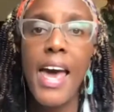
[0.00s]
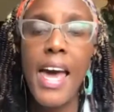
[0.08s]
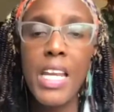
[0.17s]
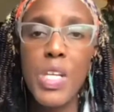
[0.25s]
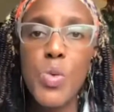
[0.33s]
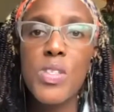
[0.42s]

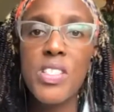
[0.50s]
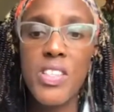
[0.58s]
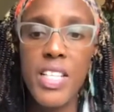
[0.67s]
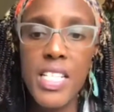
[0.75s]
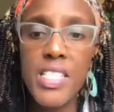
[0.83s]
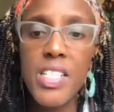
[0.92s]
And it was
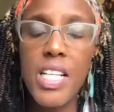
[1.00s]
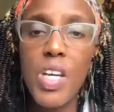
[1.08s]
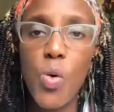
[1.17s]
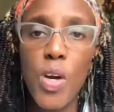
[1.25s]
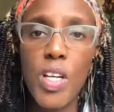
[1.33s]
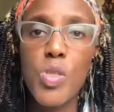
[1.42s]
literally
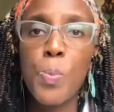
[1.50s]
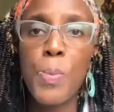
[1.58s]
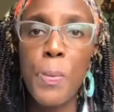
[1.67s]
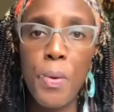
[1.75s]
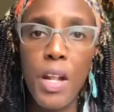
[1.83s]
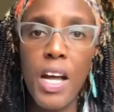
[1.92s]
going to
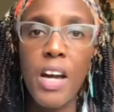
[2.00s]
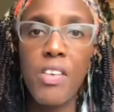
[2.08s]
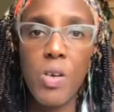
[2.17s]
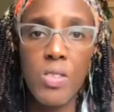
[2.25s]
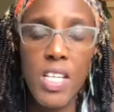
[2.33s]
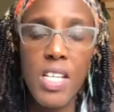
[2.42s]
people
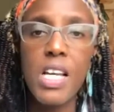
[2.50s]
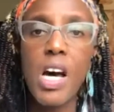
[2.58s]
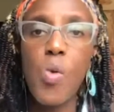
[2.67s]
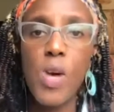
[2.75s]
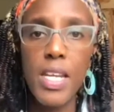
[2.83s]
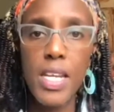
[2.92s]
around us,
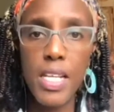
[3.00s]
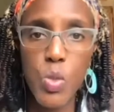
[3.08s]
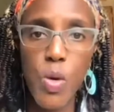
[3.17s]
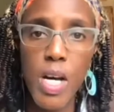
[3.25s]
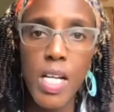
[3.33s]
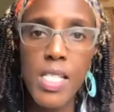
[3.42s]
our
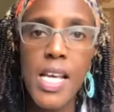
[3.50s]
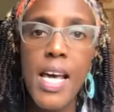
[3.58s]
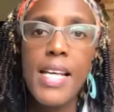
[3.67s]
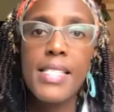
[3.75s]
networks,